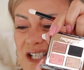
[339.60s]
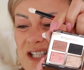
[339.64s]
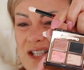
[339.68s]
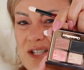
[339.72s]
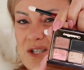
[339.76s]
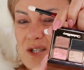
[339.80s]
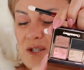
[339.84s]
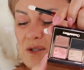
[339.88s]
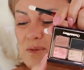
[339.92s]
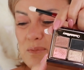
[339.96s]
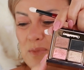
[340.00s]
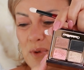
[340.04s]

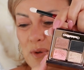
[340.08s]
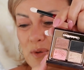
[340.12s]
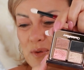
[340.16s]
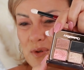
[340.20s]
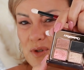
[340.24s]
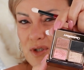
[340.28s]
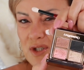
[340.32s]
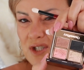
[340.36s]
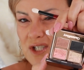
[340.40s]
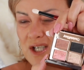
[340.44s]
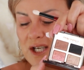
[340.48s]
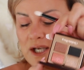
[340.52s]
smoke
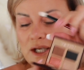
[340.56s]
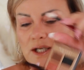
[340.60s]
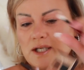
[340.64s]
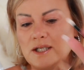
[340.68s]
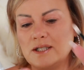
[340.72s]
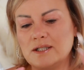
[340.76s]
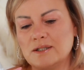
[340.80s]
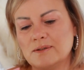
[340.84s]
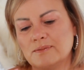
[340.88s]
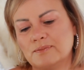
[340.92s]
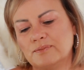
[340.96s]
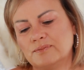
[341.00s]

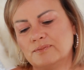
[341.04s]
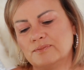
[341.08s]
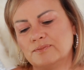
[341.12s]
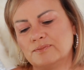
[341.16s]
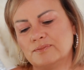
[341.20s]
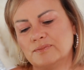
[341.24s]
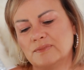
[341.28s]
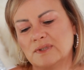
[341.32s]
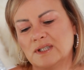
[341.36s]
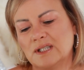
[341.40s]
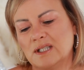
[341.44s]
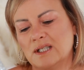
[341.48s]
shade,
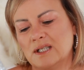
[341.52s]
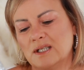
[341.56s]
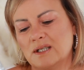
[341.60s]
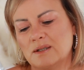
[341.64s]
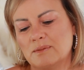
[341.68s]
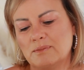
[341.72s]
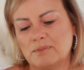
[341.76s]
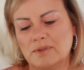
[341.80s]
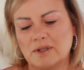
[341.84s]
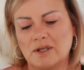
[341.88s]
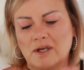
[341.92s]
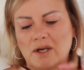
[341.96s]

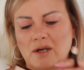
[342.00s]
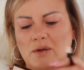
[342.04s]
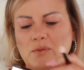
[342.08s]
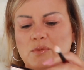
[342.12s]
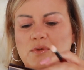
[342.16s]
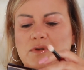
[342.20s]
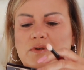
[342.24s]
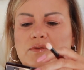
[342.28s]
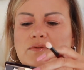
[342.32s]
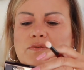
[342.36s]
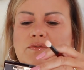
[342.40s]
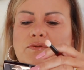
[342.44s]
but I
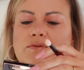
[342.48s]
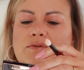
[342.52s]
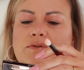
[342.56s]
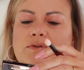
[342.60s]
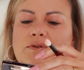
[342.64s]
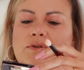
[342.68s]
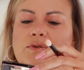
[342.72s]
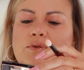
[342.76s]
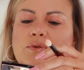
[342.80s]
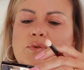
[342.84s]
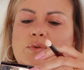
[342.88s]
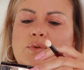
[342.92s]
would have
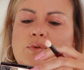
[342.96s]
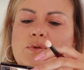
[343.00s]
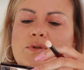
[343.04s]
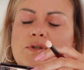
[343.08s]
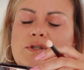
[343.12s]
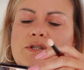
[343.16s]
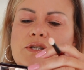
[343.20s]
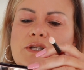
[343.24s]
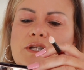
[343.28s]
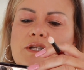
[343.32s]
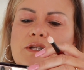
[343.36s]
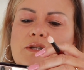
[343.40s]

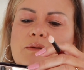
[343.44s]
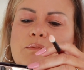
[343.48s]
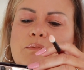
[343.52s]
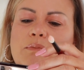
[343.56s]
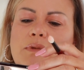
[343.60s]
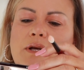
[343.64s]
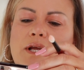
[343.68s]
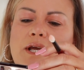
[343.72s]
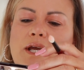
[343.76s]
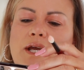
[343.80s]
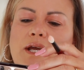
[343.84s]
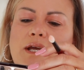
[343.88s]
thought that the
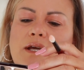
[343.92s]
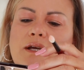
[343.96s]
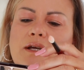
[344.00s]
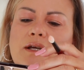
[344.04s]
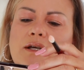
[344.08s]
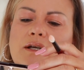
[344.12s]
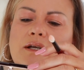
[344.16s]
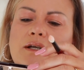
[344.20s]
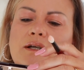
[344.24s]
black